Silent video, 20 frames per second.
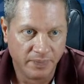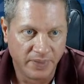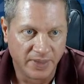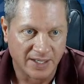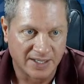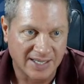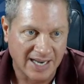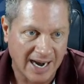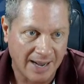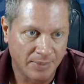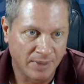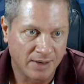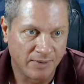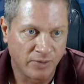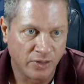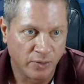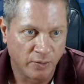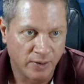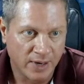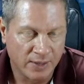the timeline
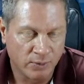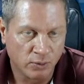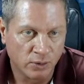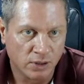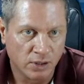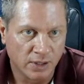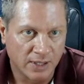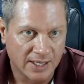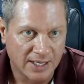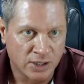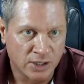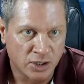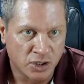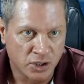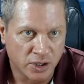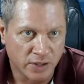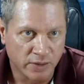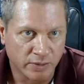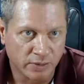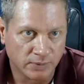of the rain will look in
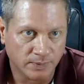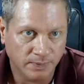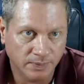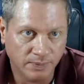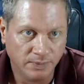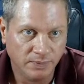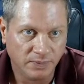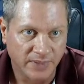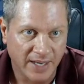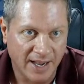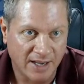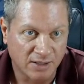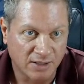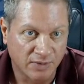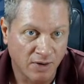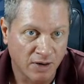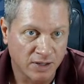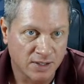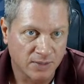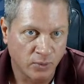general. Now,
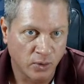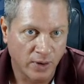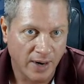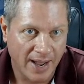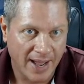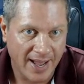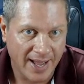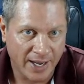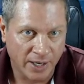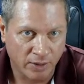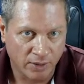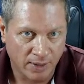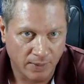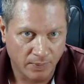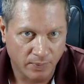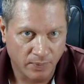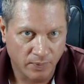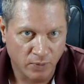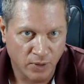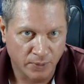as far as a more
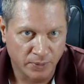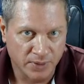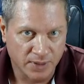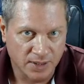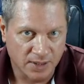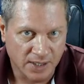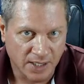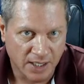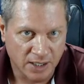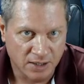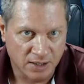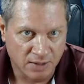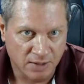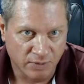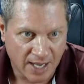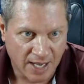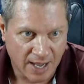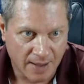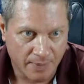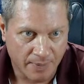accurate representation of
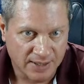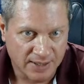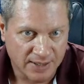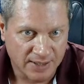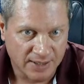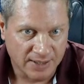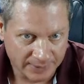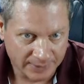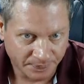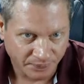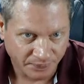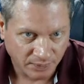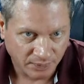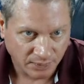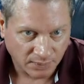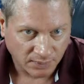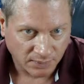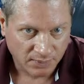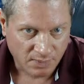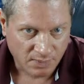what's happening tonight,
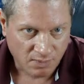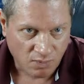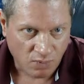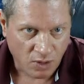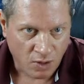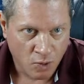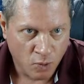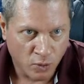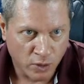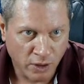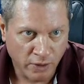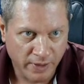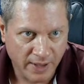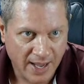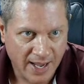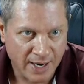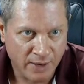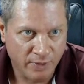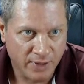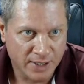we'll go to
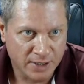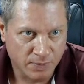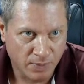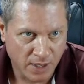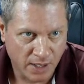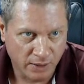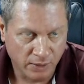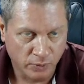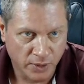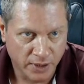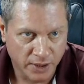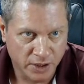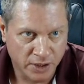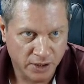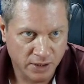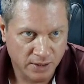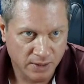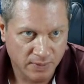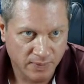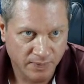the high res model,
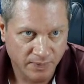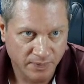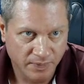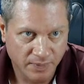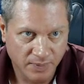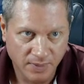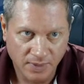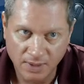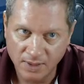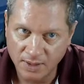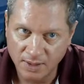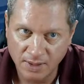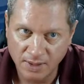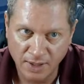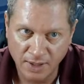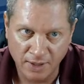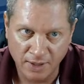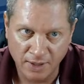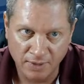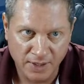which
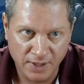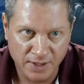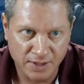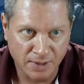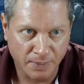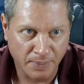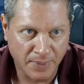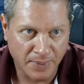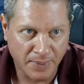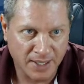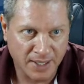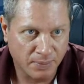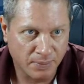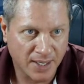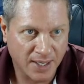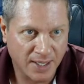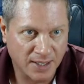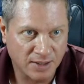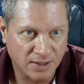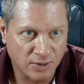you know is the best of the
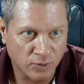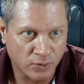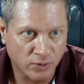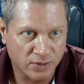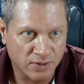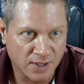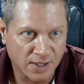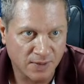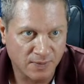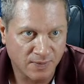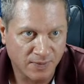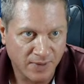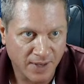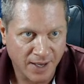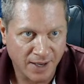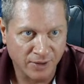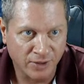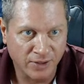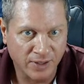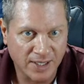best. So we'll see
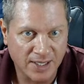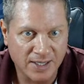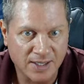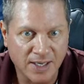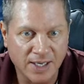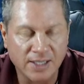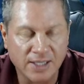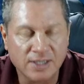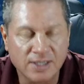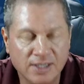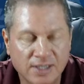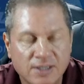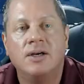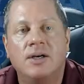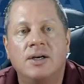how good it does,